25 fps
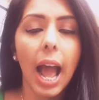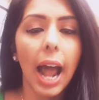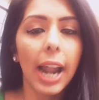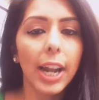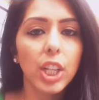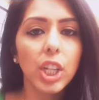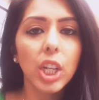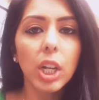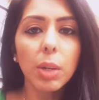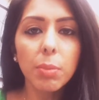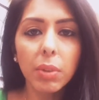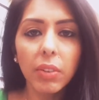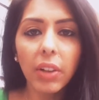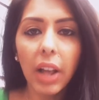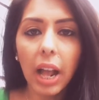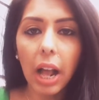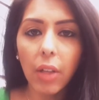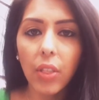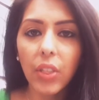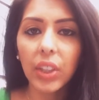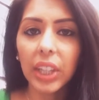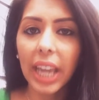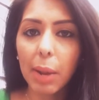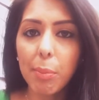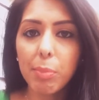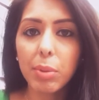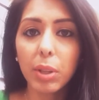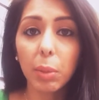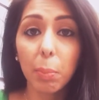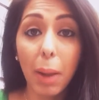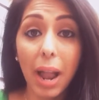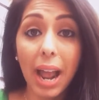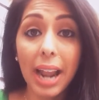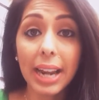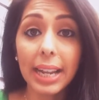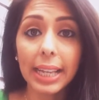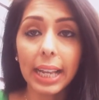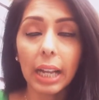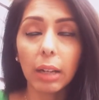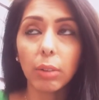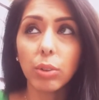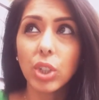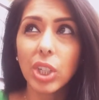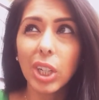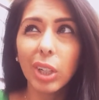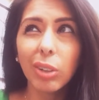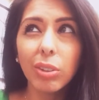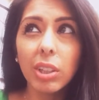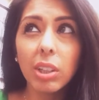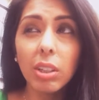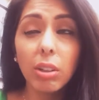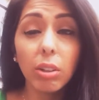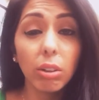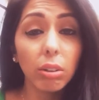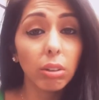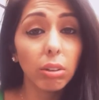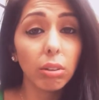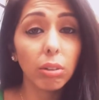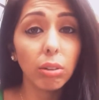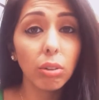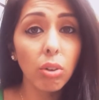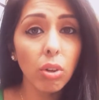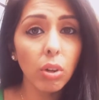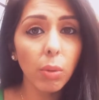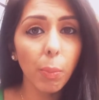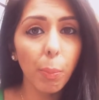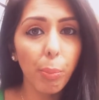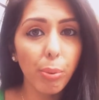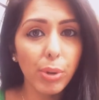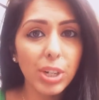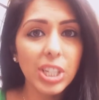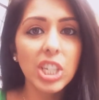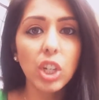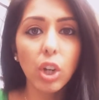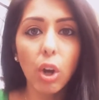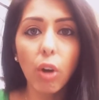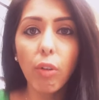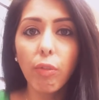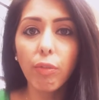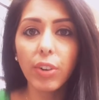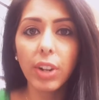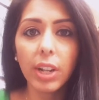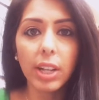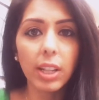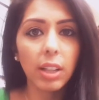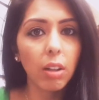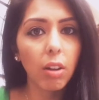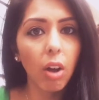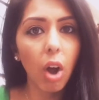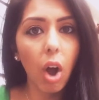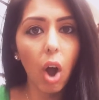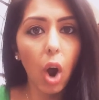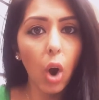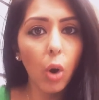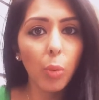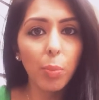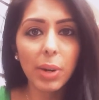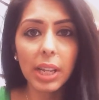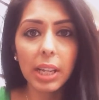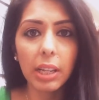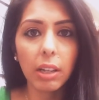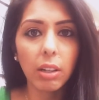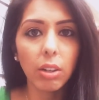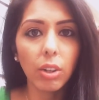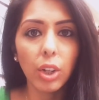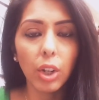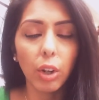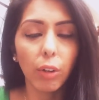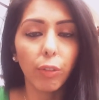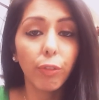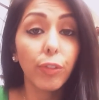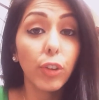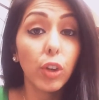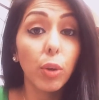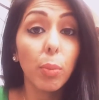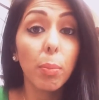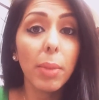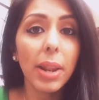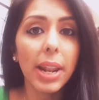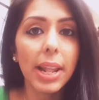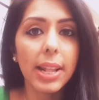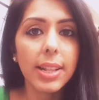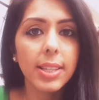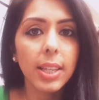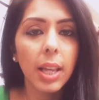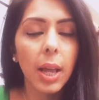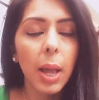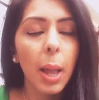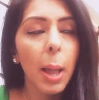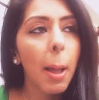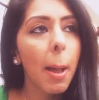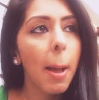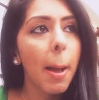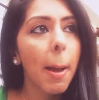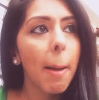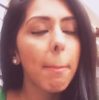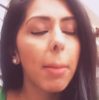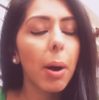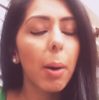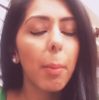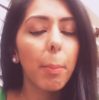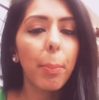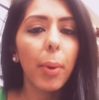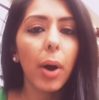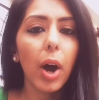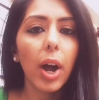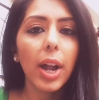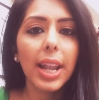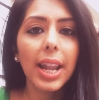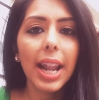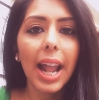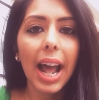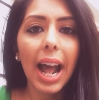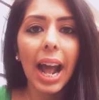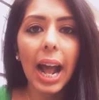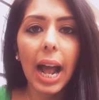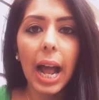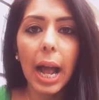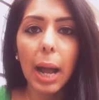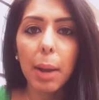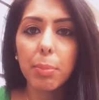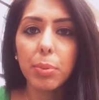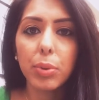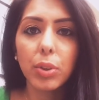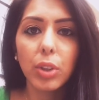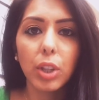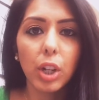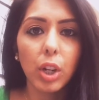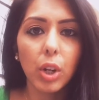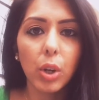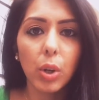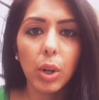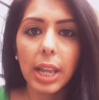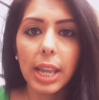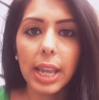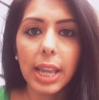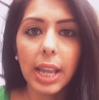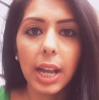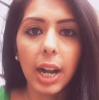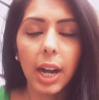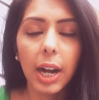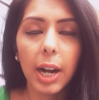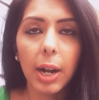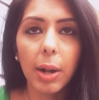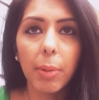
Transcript: And in terms of how the game is panning out, Chelsea looked pretty confident in the opening, you know, few minutes, but Bayern absolutely,